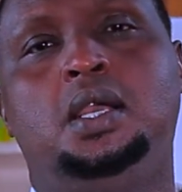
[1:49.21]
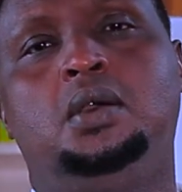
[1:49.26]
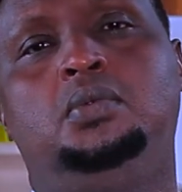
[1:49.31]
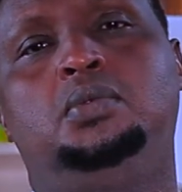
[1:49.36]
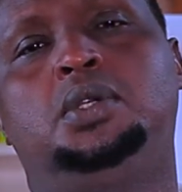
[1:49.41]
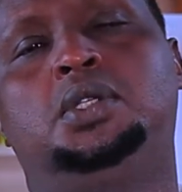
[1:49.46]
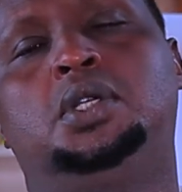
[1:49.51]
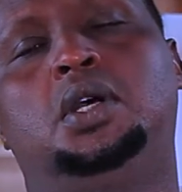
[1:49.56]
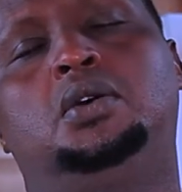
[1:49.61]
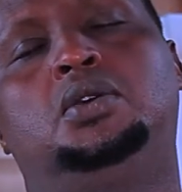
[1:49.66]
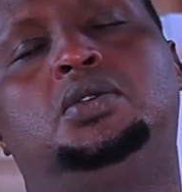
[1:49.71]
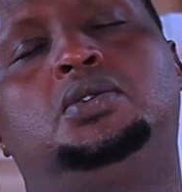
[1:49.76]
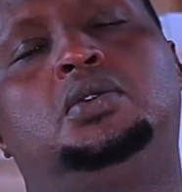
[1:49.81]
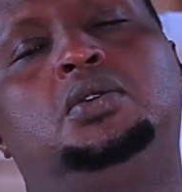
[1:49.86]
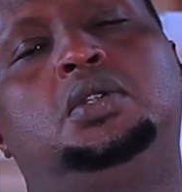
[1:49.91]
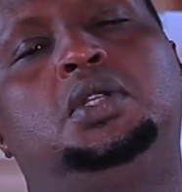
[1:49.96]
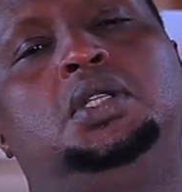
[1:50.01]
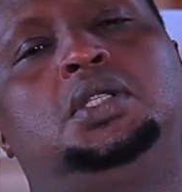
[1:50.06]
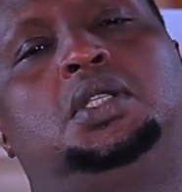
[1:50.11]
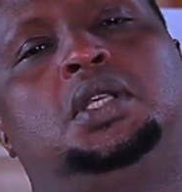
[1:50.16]
We shall also
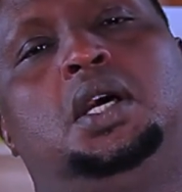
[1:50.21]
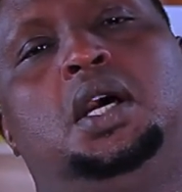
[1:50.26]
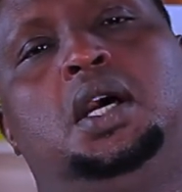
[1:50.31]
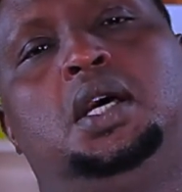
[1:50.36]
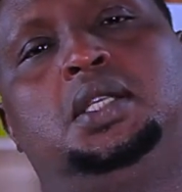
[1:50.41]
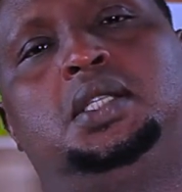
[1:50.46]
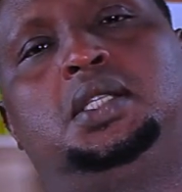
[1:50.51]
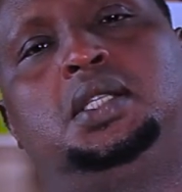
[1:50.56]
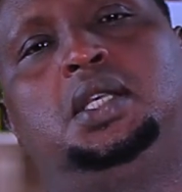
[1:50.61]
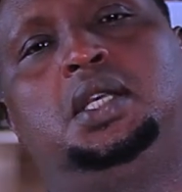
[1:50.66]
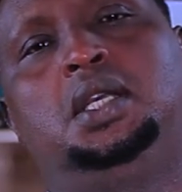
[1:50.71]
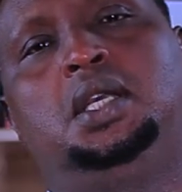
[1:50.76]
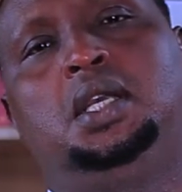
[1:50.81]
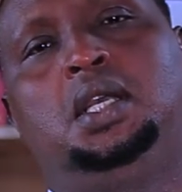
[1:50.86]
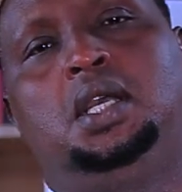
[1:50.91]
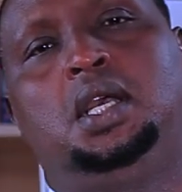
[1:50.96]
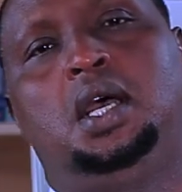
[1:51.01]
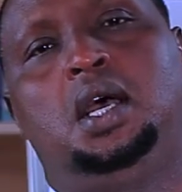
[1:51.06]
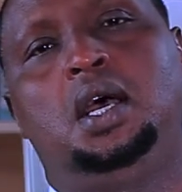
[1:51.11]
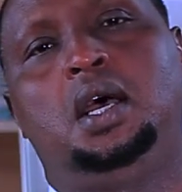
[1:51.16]
discuss
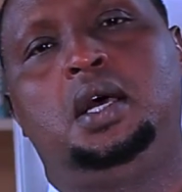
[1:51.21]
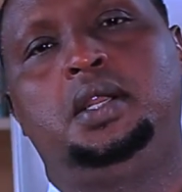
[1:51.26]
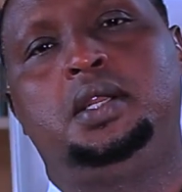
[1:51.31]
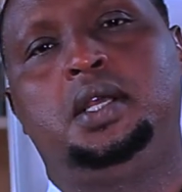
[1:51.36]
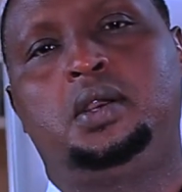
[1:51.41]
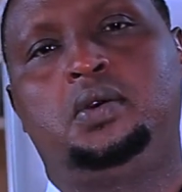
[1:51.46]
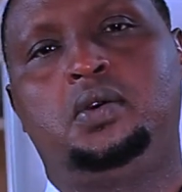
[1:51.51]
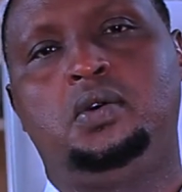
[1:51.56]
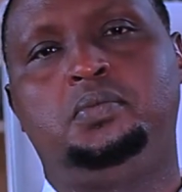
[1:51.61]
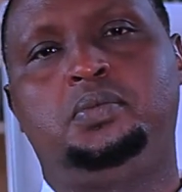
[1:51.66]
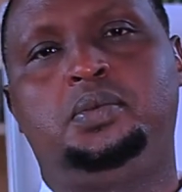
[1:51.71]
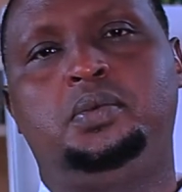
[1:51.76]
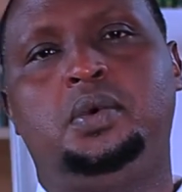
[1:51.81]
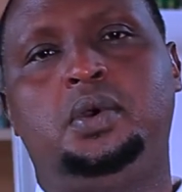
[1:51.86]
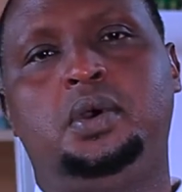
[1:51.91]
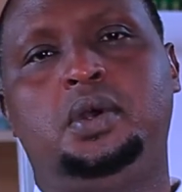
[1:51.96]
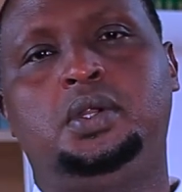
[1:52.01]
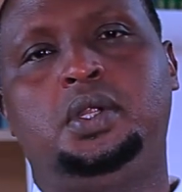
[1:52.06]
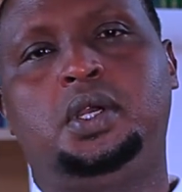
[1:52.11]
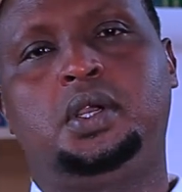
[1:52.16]
the
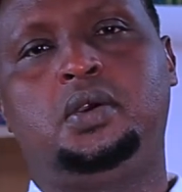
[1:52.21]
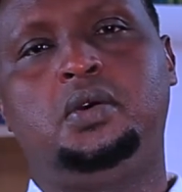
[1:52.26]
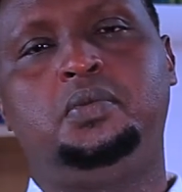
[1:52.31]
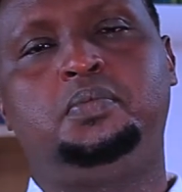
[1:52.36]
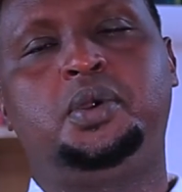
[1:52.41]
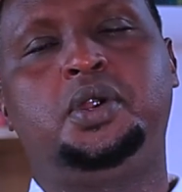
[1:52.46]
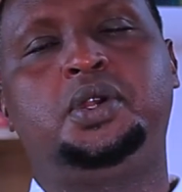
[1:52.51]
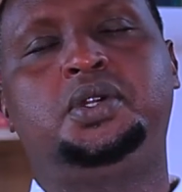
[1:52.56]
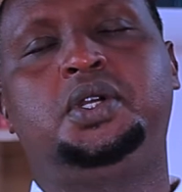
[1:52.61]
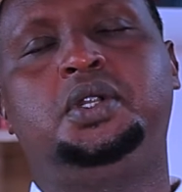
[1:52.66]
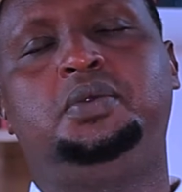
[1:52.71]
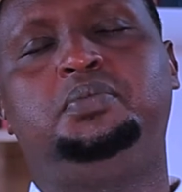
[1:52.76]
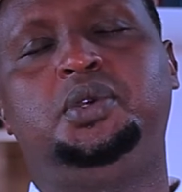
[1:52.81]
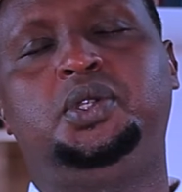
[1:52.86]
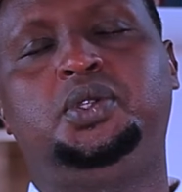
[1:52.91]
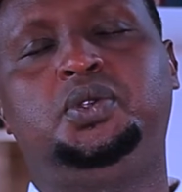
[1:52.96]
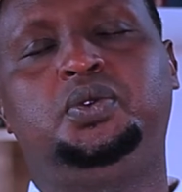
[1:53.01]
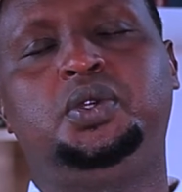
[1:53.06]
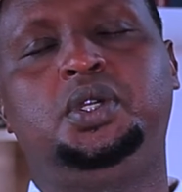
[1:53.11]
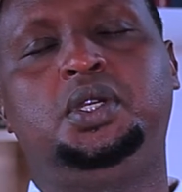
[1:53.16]
comparison
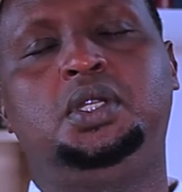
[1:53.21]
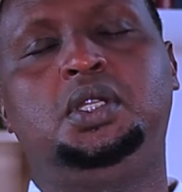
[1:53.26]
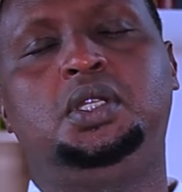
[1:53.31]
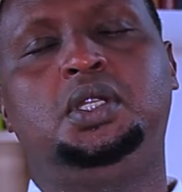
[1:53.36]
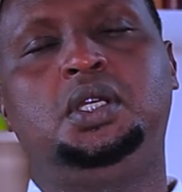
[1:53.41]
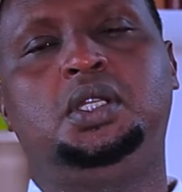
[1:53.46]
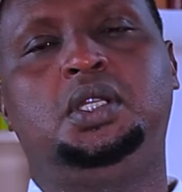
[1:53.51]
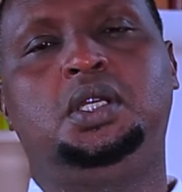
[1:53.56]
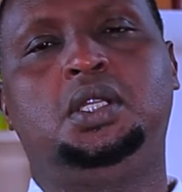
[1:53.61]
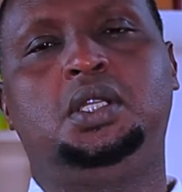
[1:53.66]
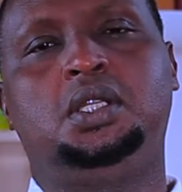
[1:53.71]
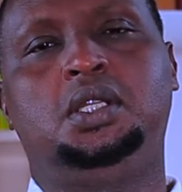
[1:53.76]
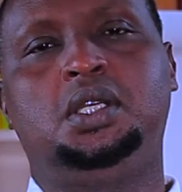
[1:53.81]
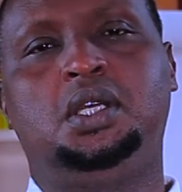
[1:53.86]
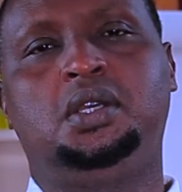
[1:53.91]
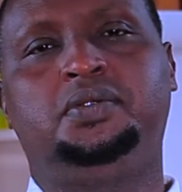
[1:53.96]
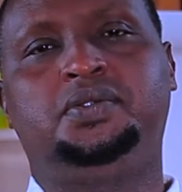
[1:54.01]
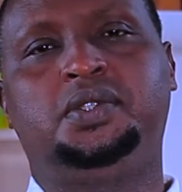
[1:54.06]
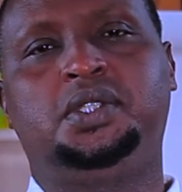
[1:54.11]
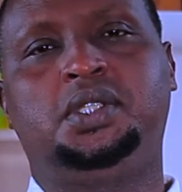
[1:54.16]
between the
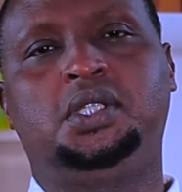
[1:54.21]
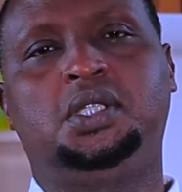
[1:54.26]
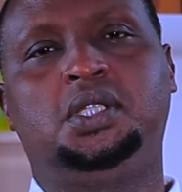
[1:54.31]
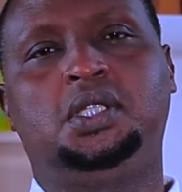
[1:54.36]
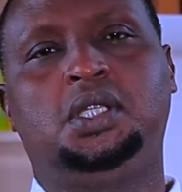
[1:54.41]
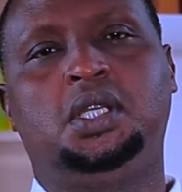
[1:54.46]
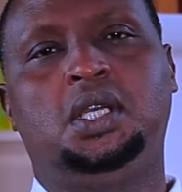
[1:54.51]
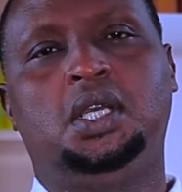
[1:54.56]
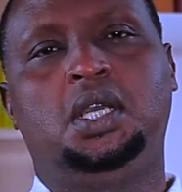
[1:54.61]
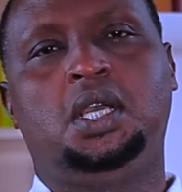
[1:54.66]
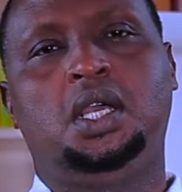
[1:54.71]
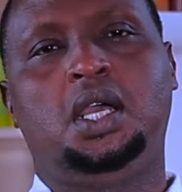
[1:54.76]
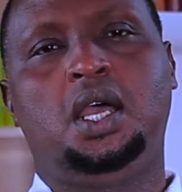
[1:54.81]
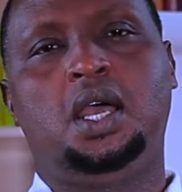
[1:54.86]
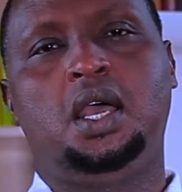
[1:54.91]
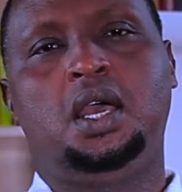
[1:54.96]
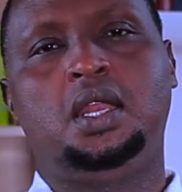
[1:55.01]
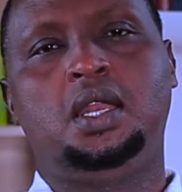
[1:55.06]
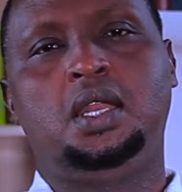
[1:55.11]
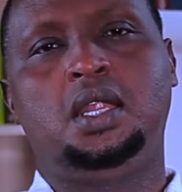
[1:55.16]
DFT
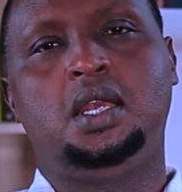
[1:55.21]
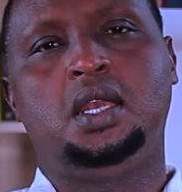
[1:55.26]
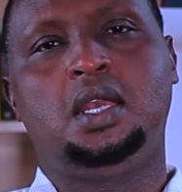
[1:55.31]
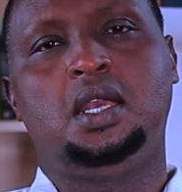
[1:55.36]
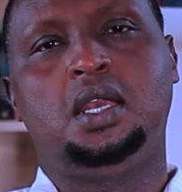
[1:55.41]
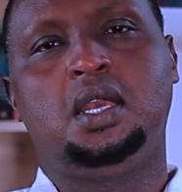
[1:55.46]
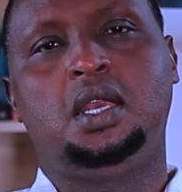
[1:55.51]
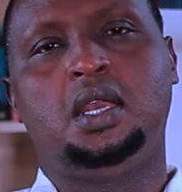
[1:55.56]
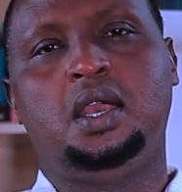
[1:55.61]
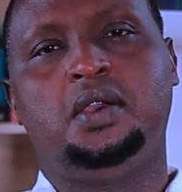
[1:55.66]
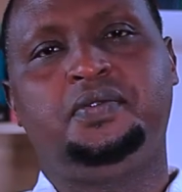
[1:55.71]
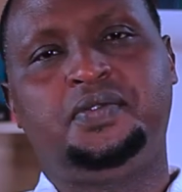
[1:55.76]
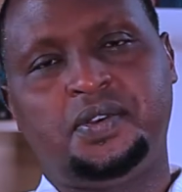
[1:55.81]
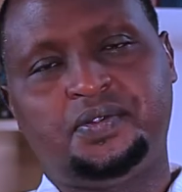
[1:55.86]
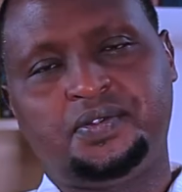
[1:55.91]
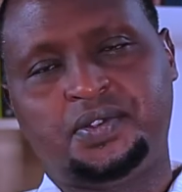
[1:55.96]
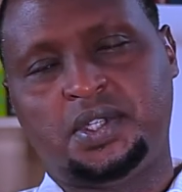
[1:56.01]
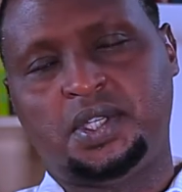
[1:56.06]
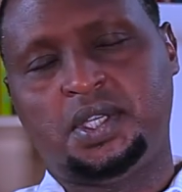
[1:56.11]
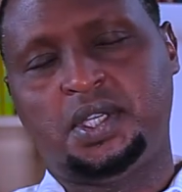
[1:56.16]
and the
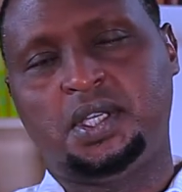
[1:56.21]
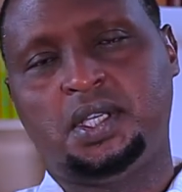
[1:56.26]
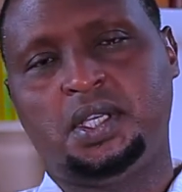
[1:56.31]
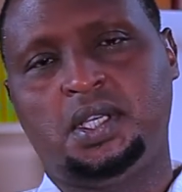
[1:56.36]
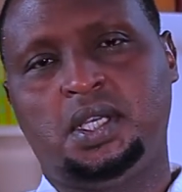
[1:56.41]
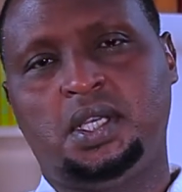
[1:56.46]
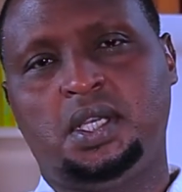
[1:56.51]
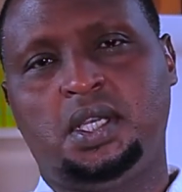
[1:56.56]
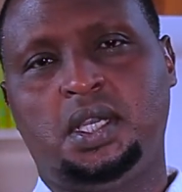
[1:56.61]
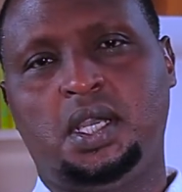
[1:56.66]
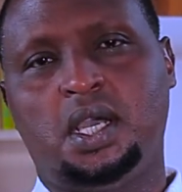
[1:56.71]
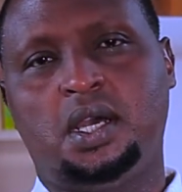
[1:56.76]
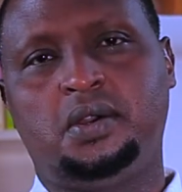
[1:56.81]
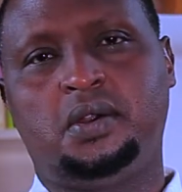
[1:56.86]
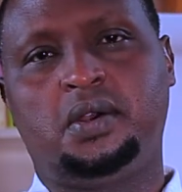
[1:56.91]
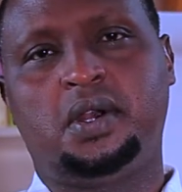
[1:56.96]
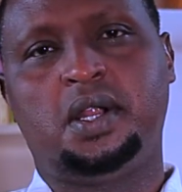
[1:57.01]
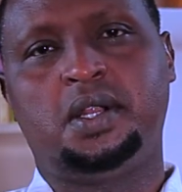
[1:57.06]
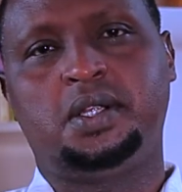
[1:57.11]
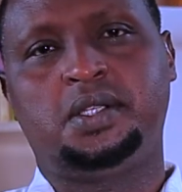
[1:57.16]
FFT
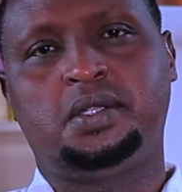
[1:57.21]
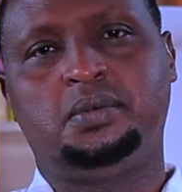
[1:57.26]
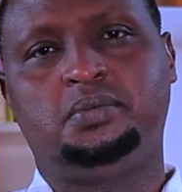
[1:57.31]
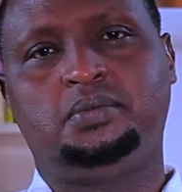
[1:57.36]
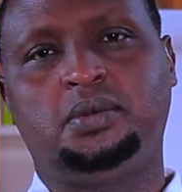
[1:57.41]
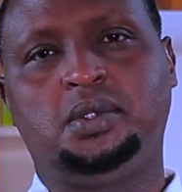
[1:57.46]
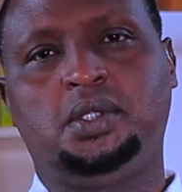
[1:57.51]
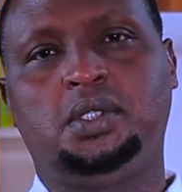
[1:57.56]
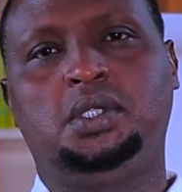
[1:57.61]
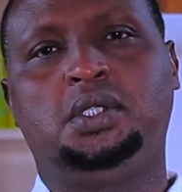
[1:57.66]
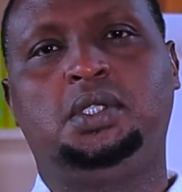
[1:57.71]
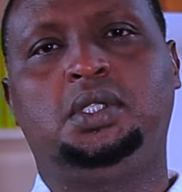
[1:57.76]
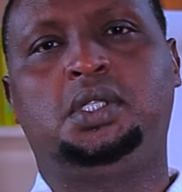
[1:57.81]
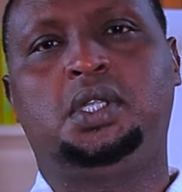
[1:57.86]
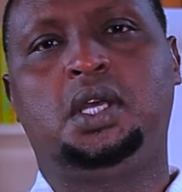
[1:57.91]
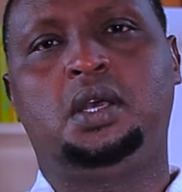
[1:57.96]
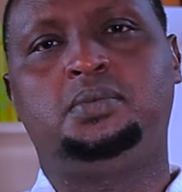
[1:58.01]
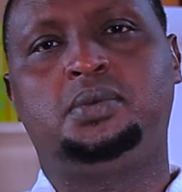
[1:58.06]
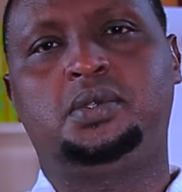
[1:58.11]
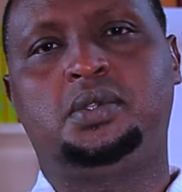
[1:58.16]
algorithm in
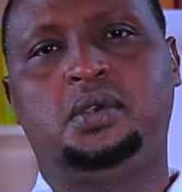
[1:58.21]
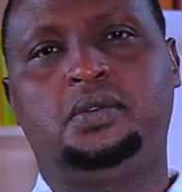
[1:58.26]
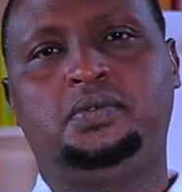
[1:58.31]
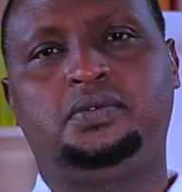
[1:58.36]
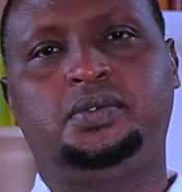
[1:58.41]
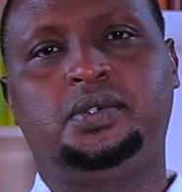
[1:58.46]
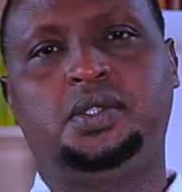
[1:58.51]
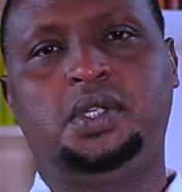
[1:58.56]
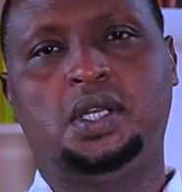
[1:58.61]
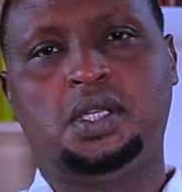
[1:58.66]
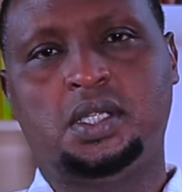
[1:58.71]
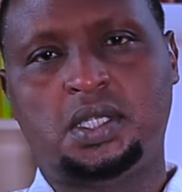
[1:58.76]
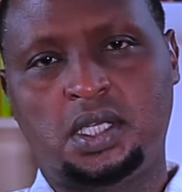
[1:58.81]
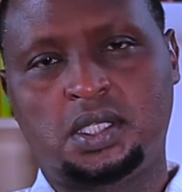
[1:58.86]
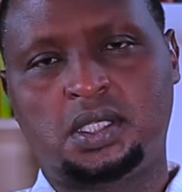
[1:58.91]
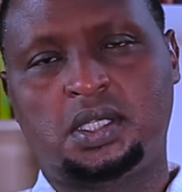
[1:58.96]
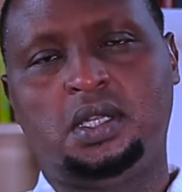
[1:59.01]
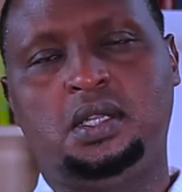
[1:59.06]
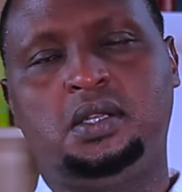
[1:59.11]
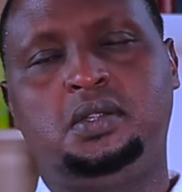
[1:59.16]
terms of
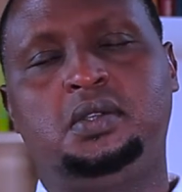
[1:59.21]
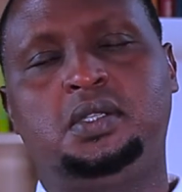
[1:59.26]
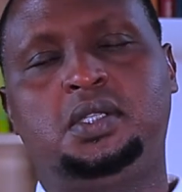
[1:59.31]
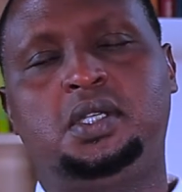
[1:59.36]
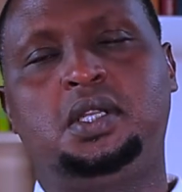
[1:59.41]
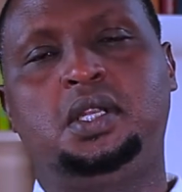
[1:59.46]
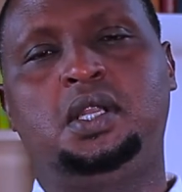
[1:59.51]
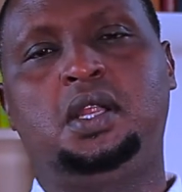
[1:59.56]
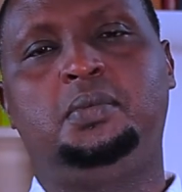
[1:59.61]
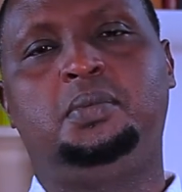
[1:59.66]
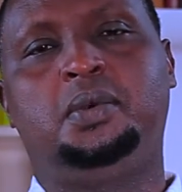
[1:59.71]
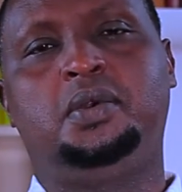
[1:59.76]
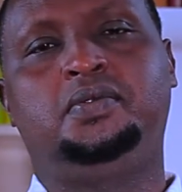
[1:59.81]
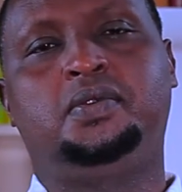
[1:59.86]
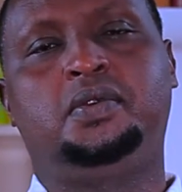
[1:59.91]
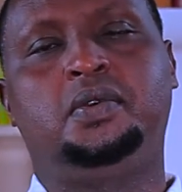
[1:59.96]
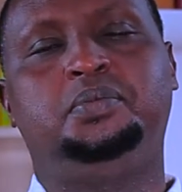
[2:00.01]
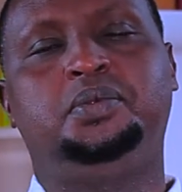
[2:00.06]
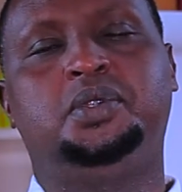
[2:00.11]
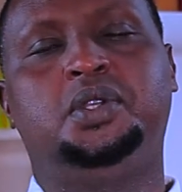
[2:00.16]
just reducing number of
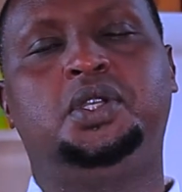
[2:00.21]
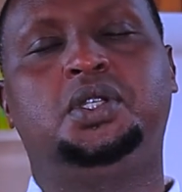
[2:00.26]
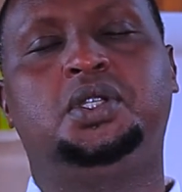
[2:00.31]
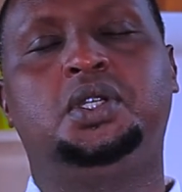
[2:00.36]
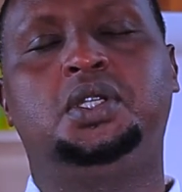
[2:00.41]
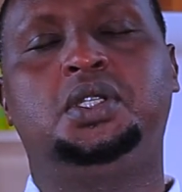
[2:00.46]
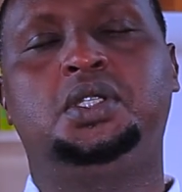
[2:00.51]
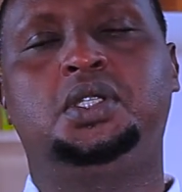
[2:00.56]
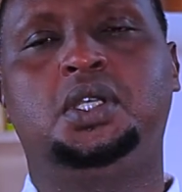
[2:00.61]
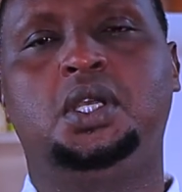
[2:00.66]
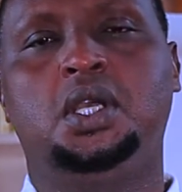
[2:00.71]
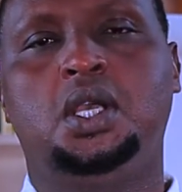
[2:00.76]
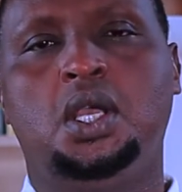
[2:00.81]
computations.